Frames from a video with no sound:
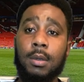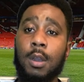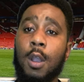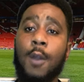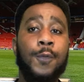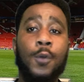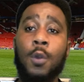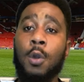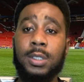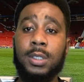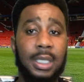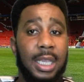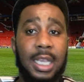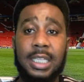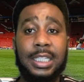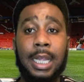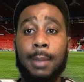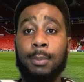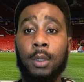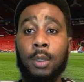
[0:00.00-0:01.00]
Of course,
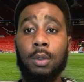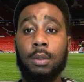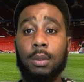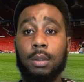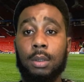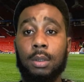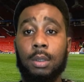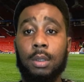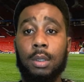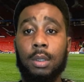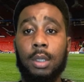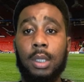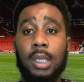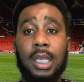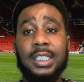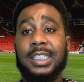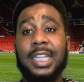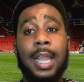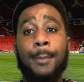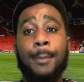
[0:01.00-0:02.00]
Istanbul.
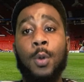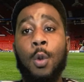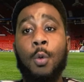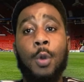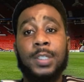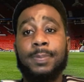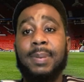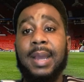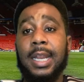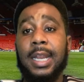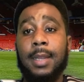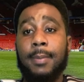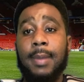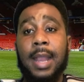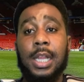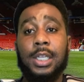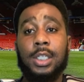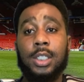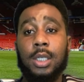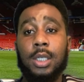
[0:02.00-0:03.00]
Istanbul was man of the
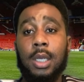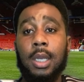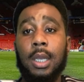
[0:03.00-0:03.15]
match.